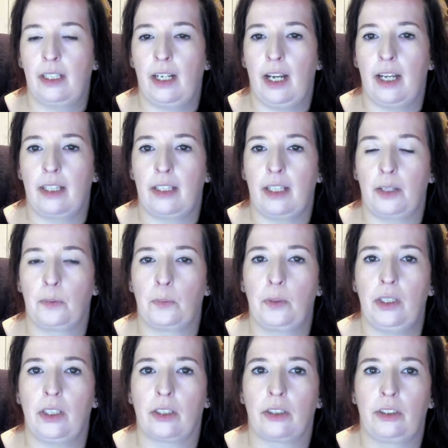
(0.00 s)
and then we
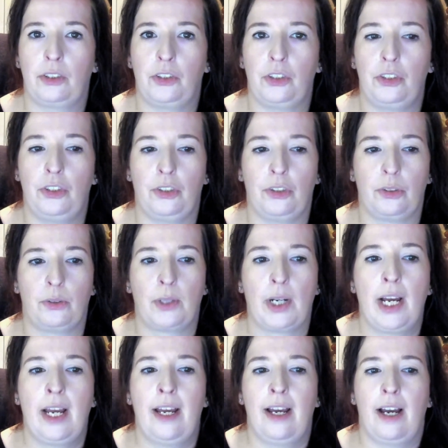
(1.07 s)
are going to do
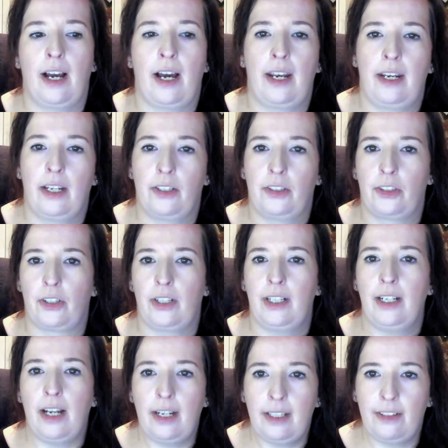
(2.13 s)
another
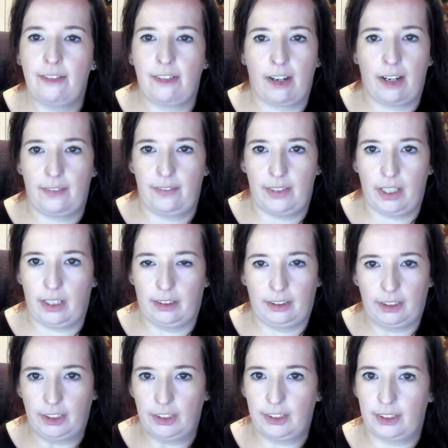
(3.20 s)

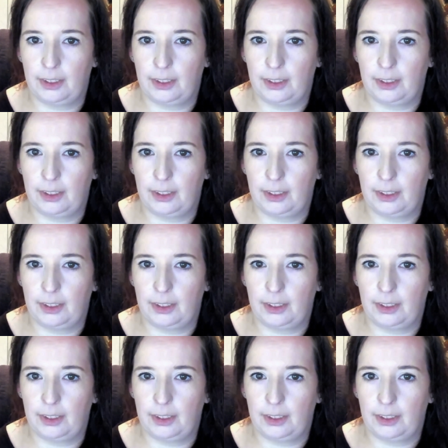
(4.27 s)
$95.